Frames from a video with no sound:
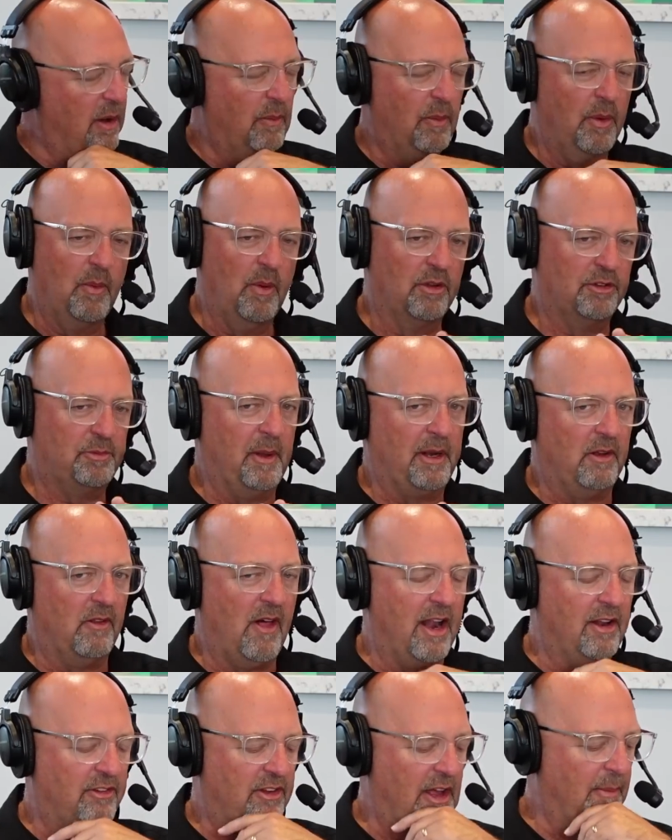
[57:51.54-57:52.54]
we won't spend a
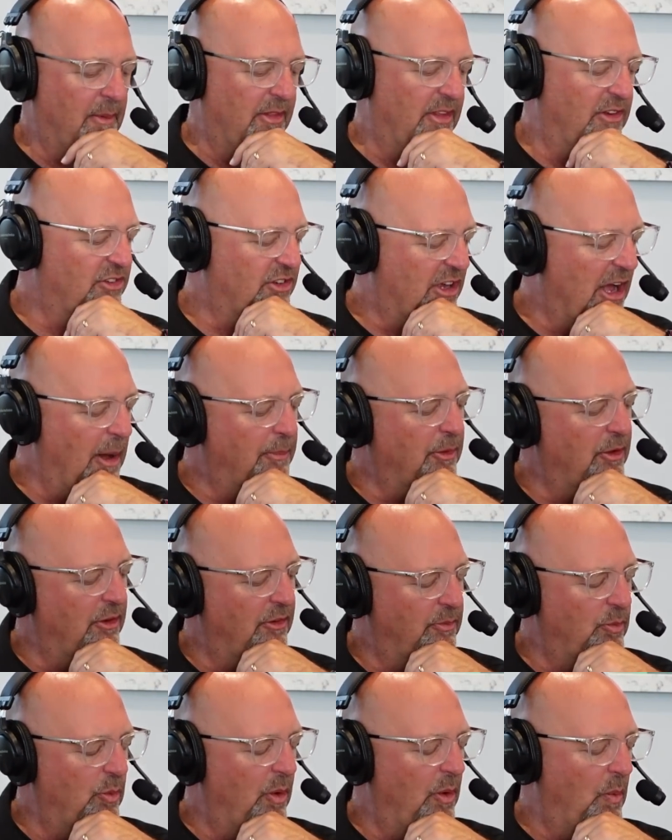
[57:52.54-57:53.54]
lot of time on these. A couple
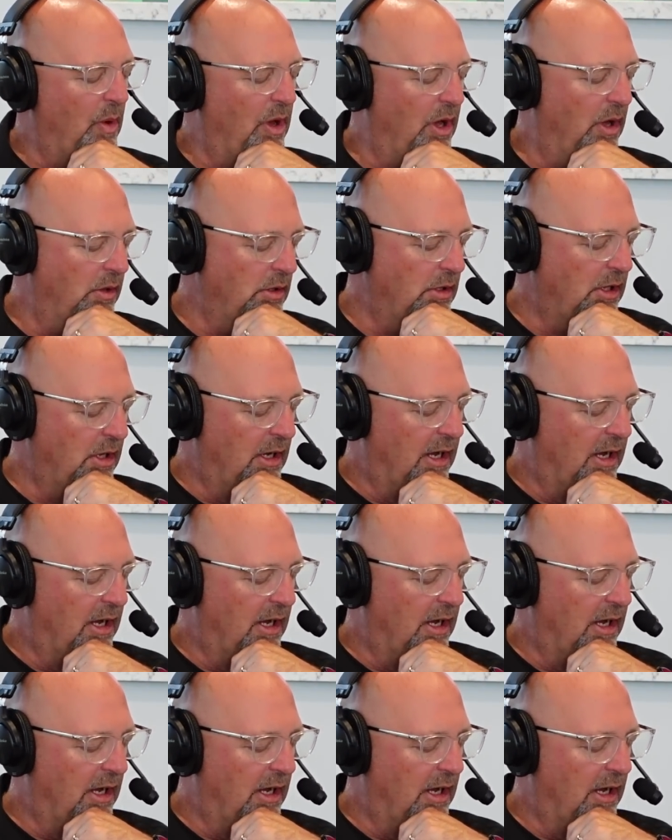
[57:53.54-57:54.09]
of them we will.